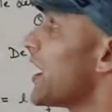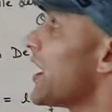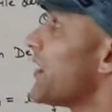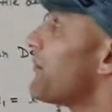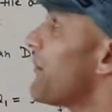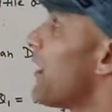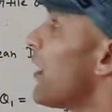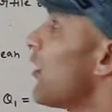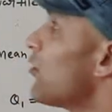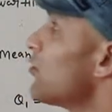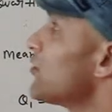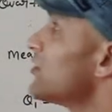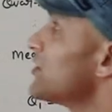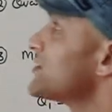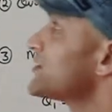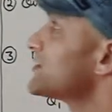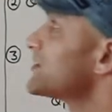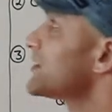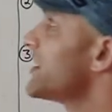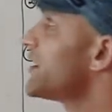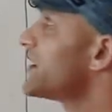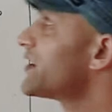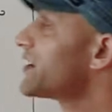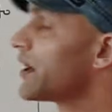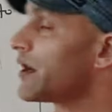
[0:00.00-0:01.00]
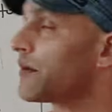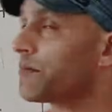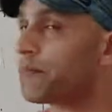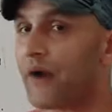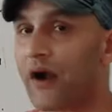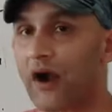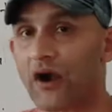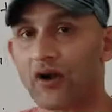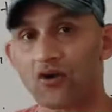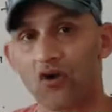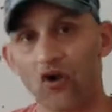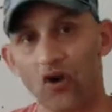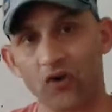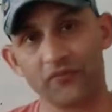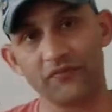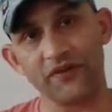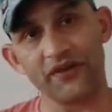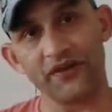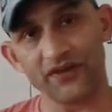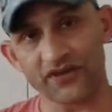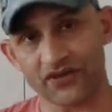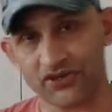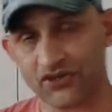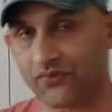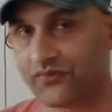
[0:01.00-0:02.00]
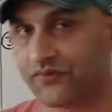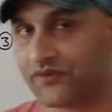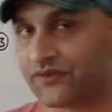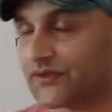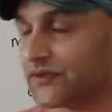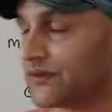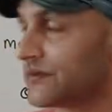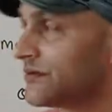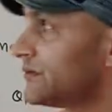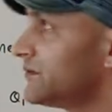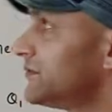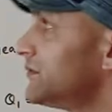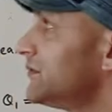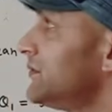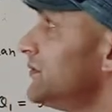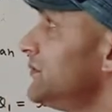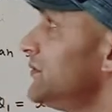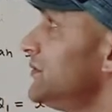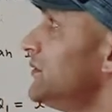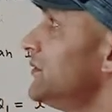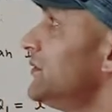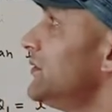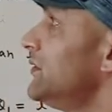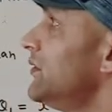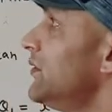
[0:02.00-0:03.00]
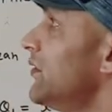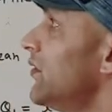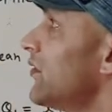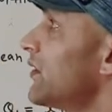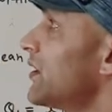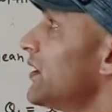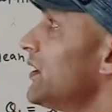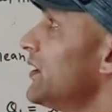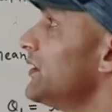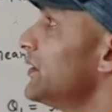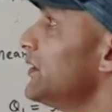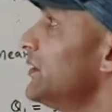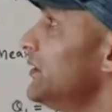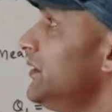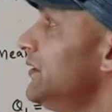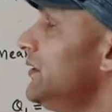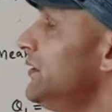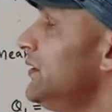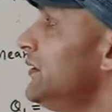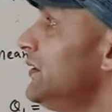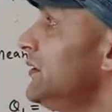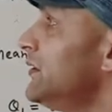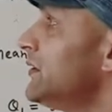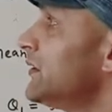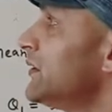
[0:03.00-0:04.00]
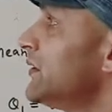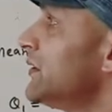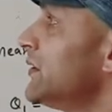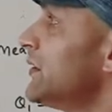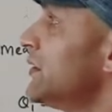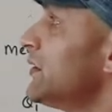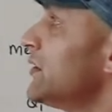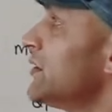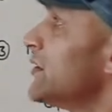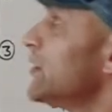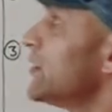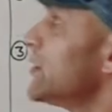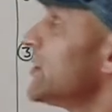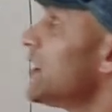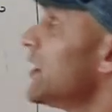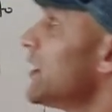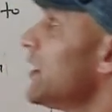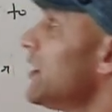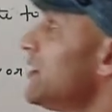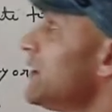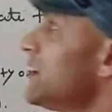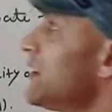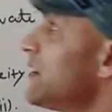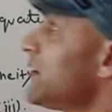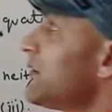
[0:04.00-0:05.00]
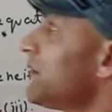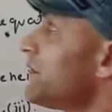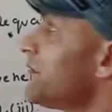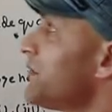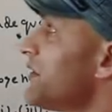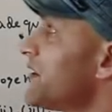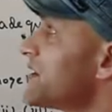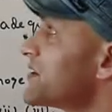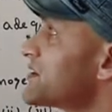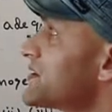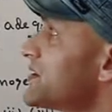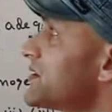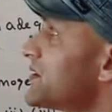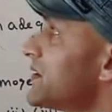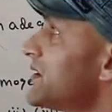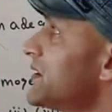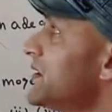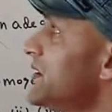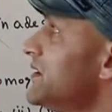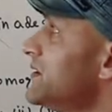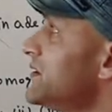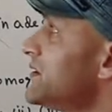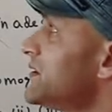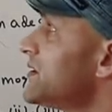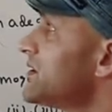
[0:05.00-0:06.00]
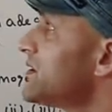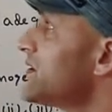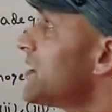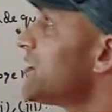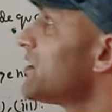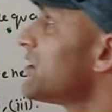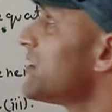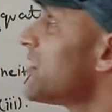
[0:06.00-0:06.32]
about central part of the distribution. Okay, in the first series the